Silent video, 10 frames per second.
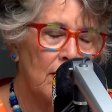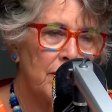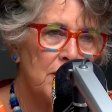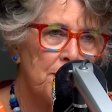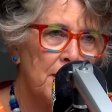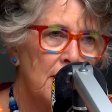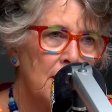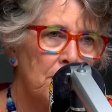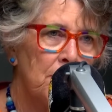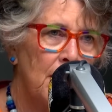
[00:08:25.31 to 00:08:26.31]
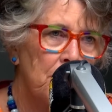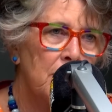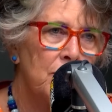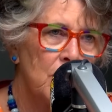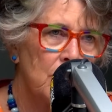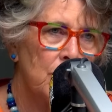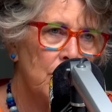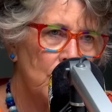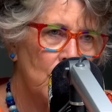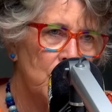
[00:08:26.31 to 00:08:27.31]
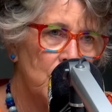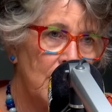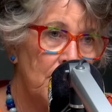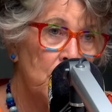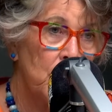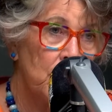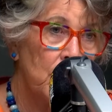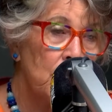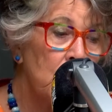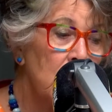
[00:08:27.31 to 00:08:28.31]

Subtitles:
Off has been the number of children who watch it? I mean, when